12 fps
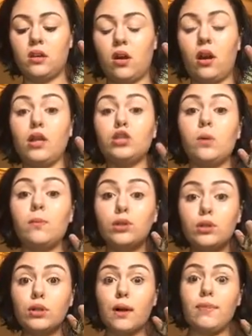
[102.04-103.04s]
Alright, so I'm going
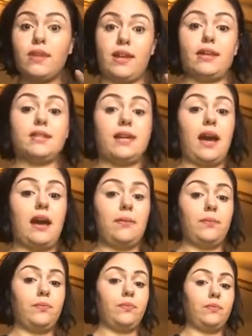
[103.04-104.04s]
to go grab the next guy.
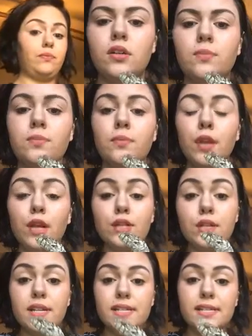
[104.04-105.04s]

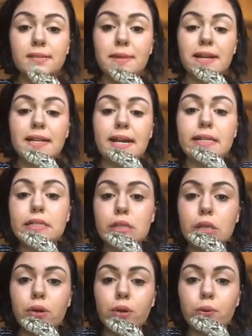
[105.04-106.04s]
So this is my next
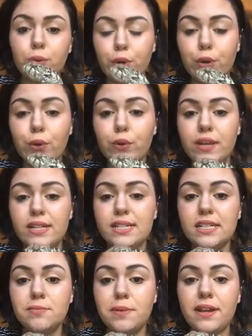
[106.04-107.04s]
little girl. This
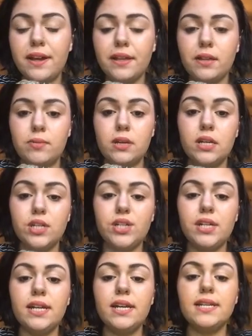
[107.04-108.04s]
is Penelope.
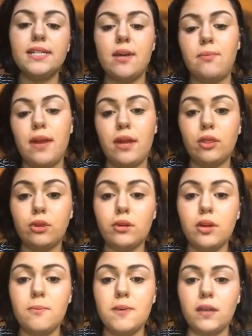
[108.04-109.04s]
She is a panther
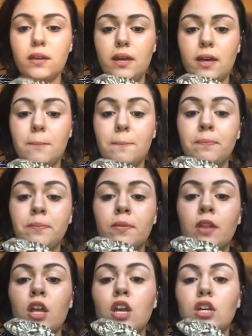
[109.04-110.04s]
chameleon.
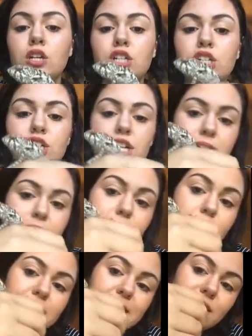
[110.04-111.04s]
She
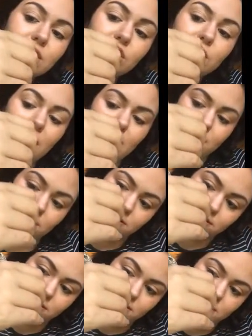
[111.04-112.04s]
was in shed
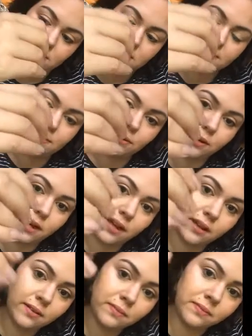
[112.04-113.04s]
this
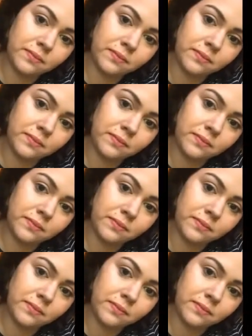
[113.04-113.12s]
morning.